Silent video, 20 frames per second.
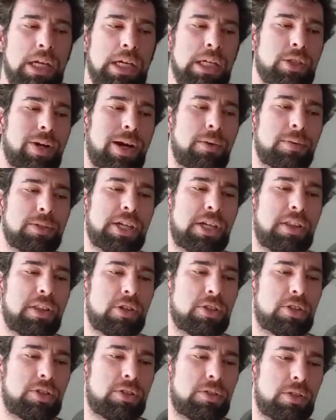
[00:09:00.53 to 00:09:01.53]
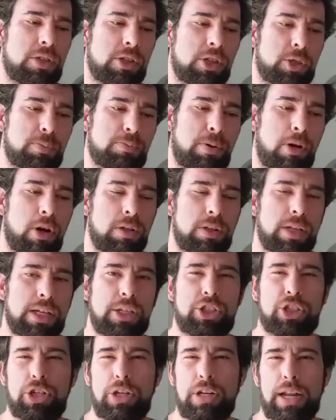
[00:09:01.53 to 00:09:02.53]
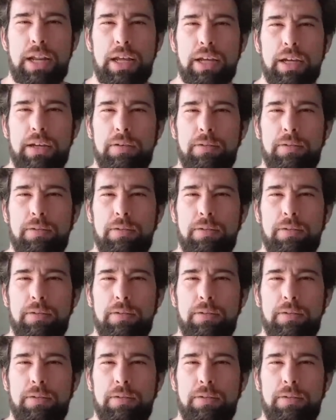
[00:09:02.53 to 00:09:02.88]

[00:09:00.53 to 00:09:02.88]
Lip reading: So I would say there's partly a genetic